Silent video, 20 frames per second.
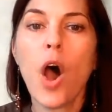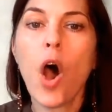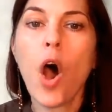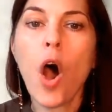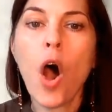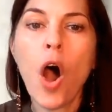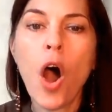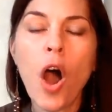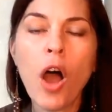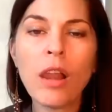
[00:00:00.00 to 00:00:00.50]

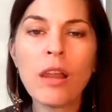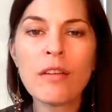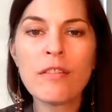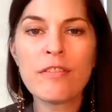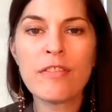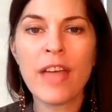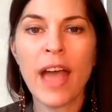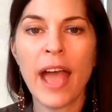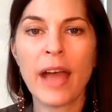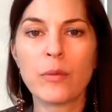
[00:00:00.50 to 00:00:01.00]
All
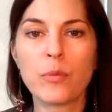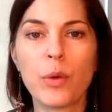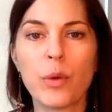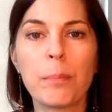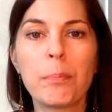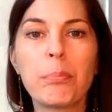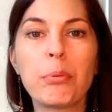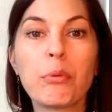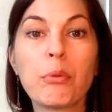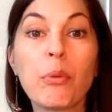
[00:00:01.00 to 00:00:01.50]
of that we're
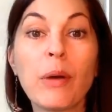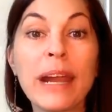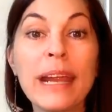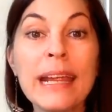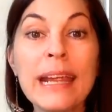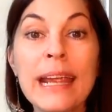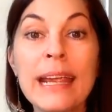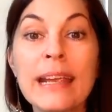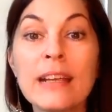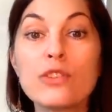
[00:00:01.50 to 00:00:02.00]

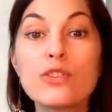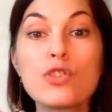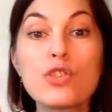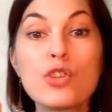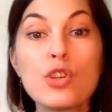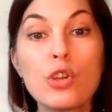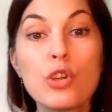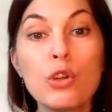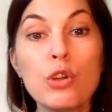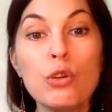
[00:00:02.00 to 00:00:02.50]
bringing
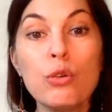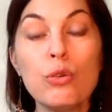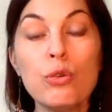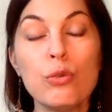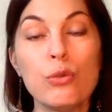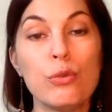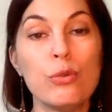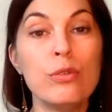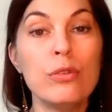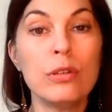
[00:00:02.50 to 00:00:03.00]

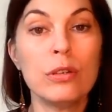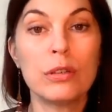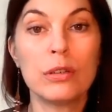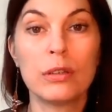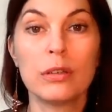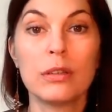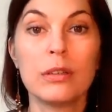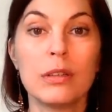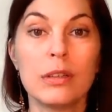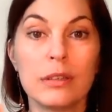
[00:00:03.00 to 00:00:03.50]
to
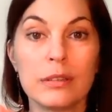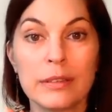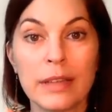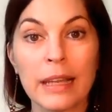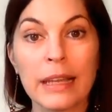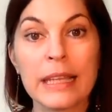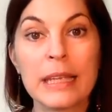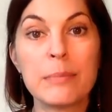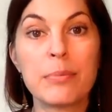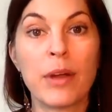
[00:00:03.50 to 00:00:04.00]
the
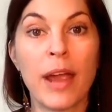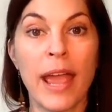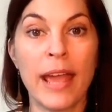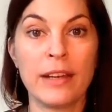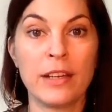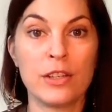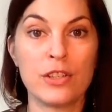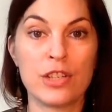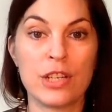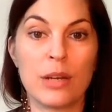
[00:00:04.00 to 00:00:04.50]
Libra
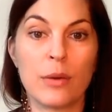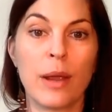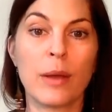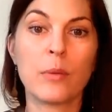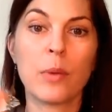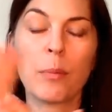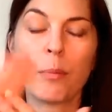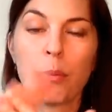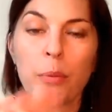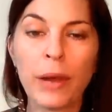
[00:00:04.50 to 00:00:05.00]
energy, right?
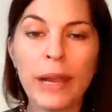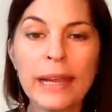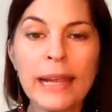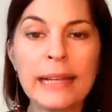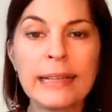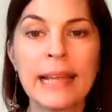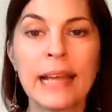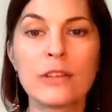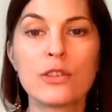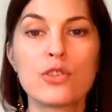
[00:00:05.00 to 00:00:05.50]
We're
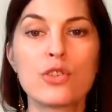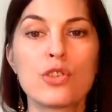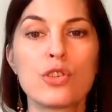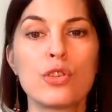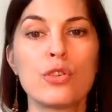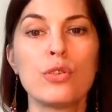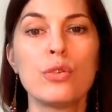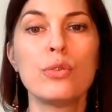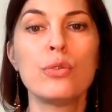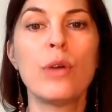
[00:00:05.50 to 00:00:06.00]
bringing that
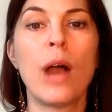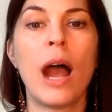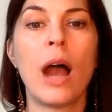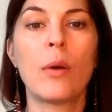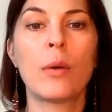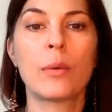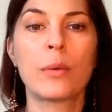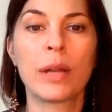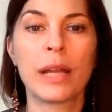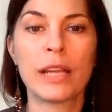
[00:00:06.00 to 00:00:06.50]
to
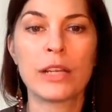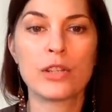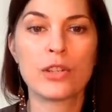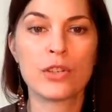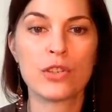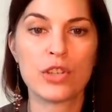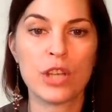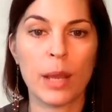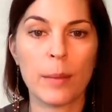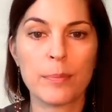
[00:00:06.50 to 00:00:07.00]
our
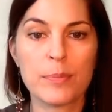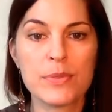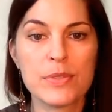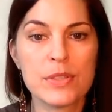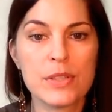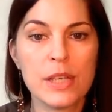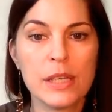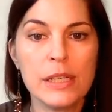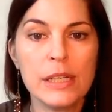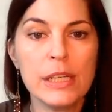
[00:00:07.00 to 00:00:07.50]

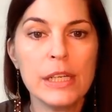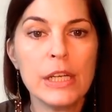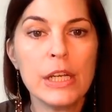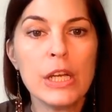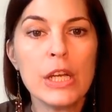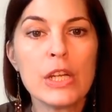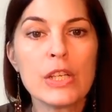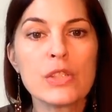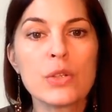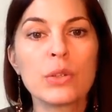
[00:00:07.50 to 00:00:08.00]
relationships.
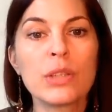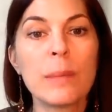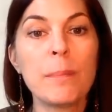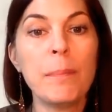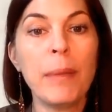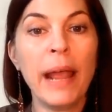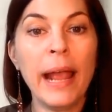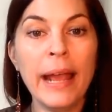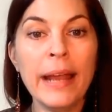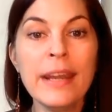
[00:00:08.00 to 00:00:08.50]
So
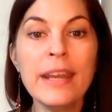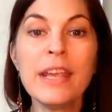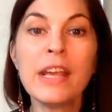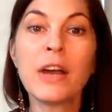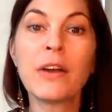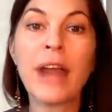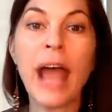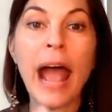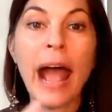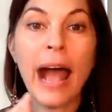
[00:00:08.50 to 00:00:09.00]
depending
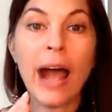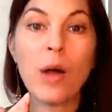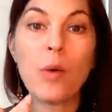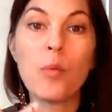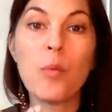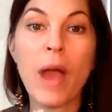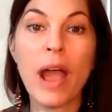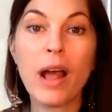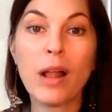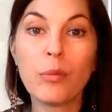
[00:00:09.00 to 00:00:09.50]
on how
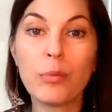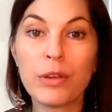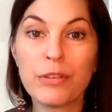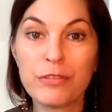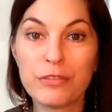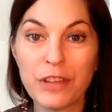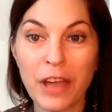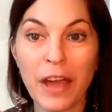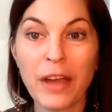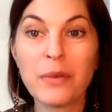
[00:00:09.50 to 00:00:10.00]
well
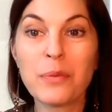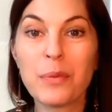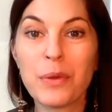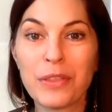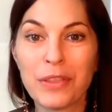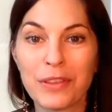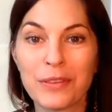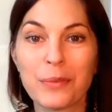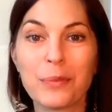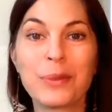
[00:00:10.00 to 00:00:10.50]
we've done
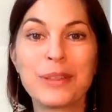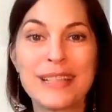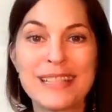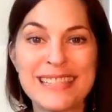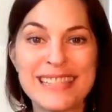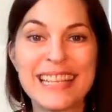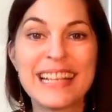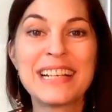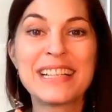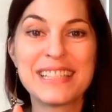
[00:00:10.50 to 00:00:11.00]
with the
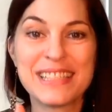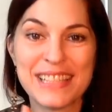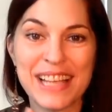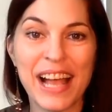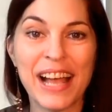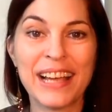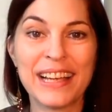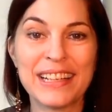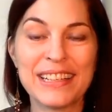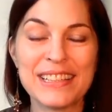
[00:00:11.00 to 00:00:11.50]
6
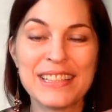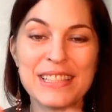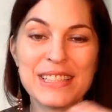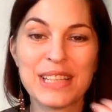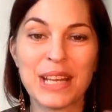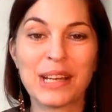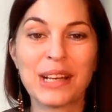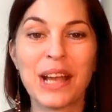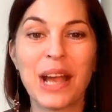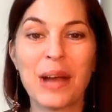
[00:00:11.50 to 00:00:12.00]
signs
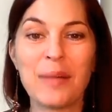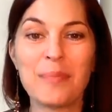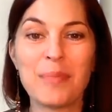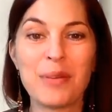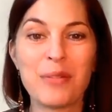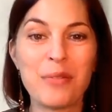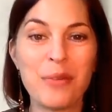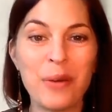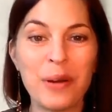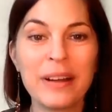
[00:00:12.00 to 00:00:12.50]
that come
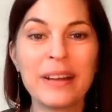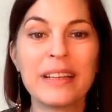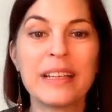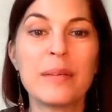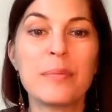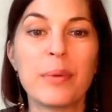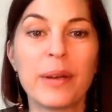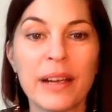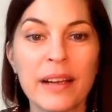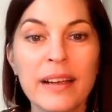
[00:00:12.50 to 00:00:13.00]
before
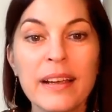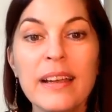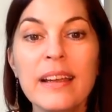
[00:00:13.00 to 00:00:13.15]
Libra,